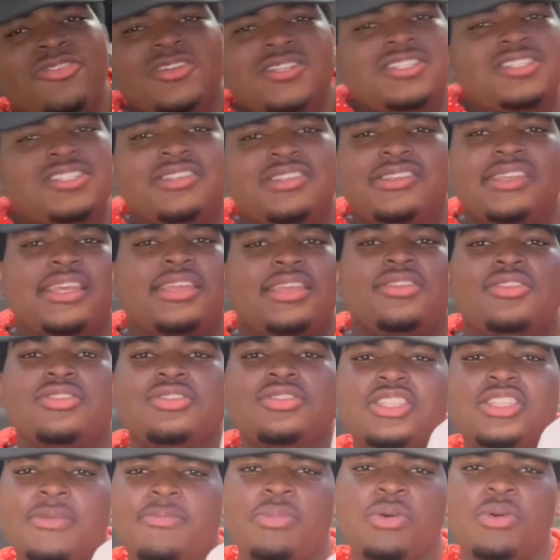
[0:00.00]
this is like, you know,
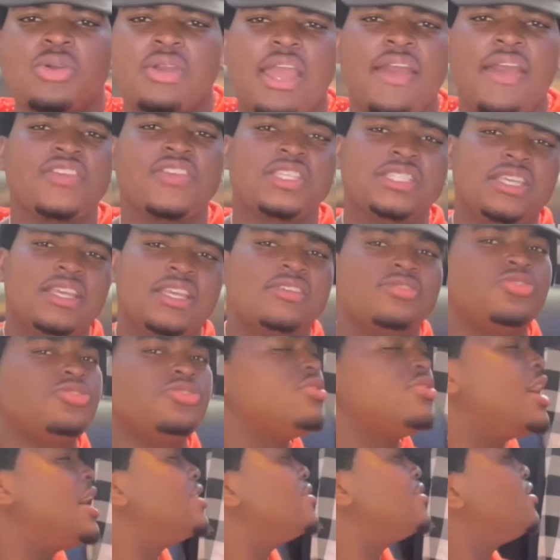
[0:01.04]
simple graphic tees
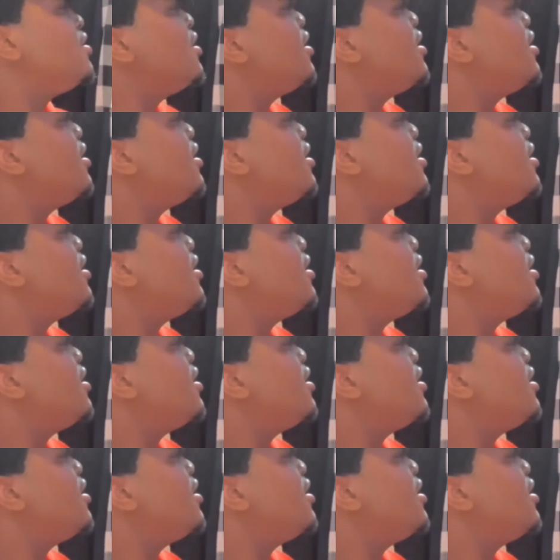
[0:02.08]
you guys can